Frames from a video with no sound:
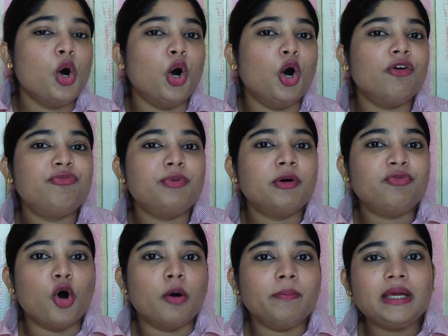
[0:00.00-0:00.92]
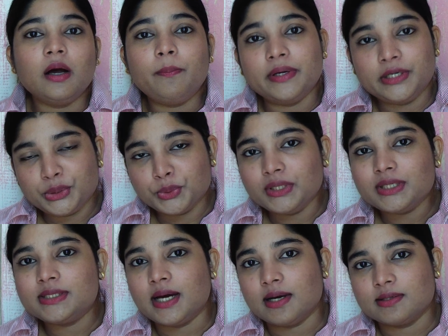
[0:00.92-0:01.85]
of performing a
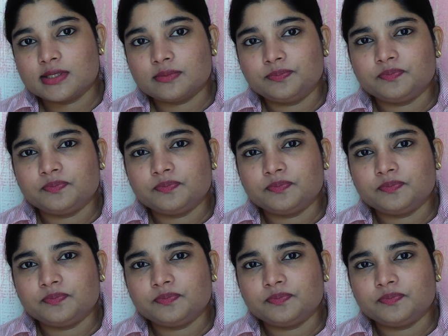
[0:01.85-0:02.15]
particular task.